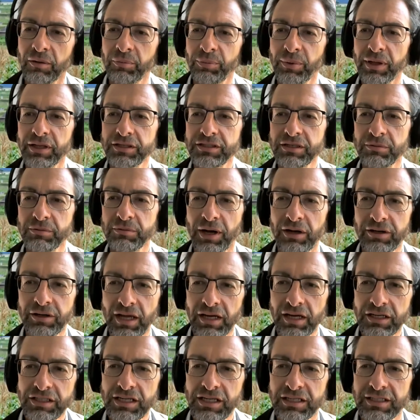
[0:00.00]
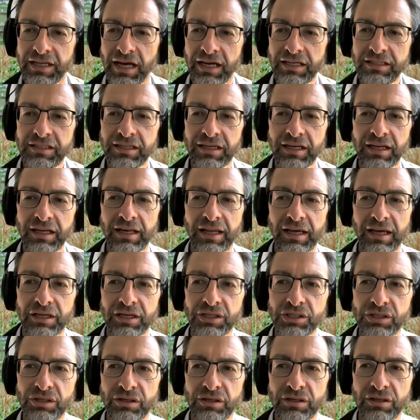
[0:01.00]
it's about actually data
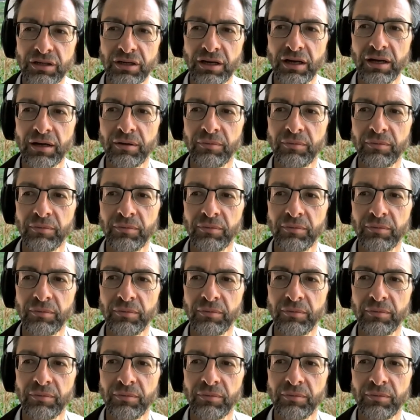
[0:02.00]
collection.